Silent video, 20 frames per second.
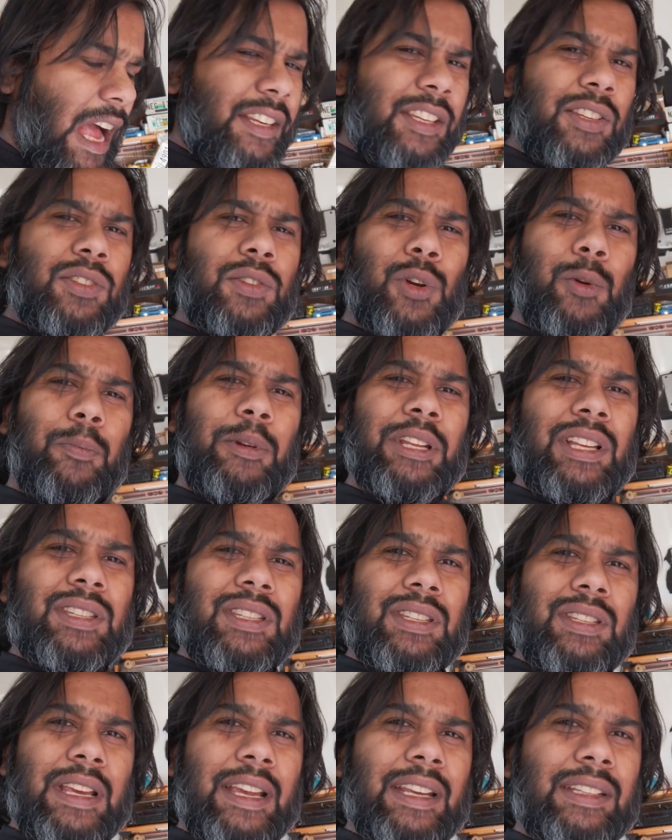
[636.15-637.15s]
I just hope it
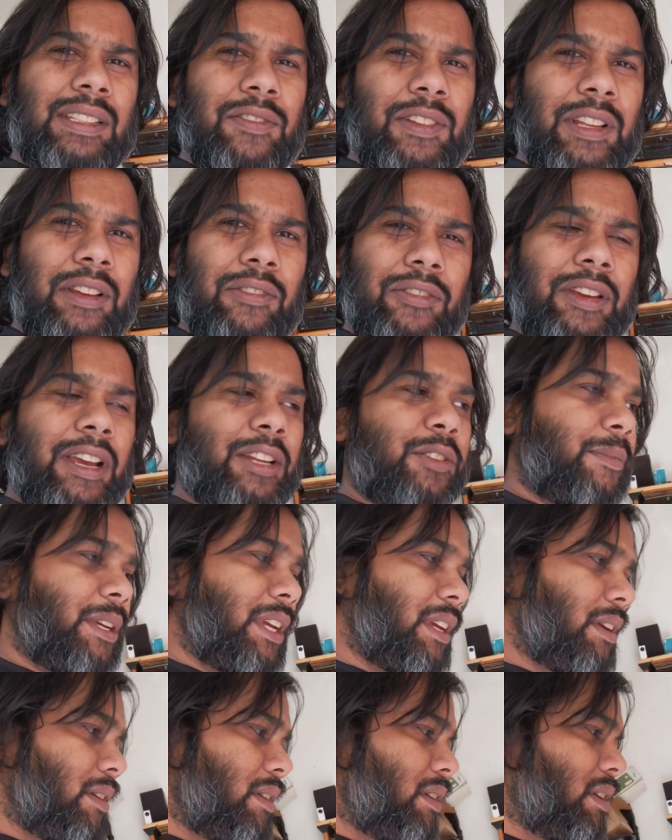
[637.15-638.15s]
doesn't negatively affect
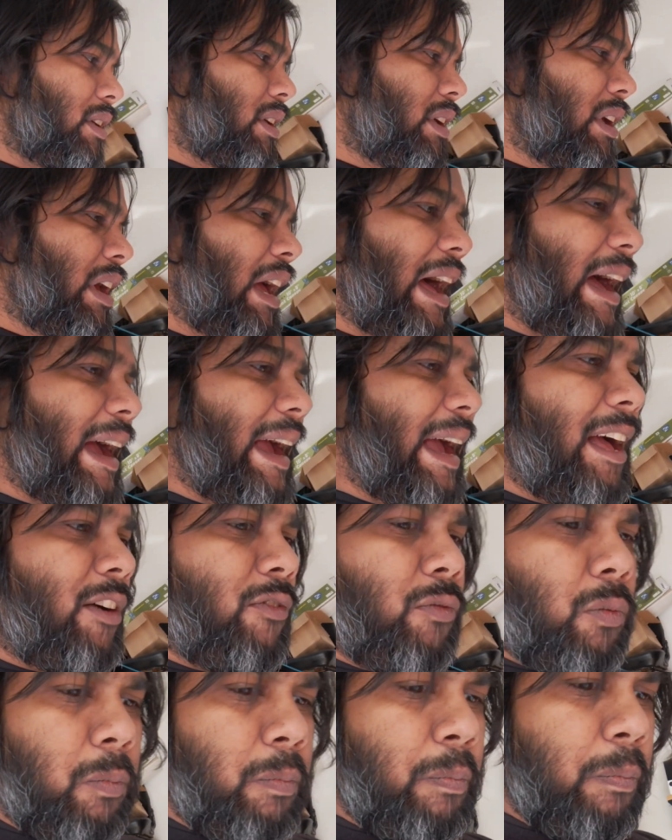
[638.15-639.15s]
me. I
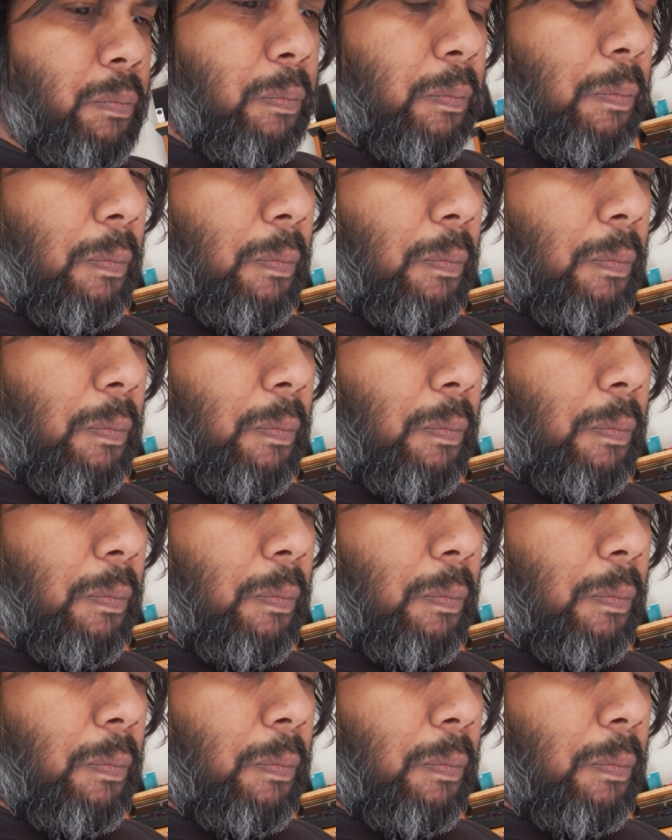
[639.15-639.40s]
have,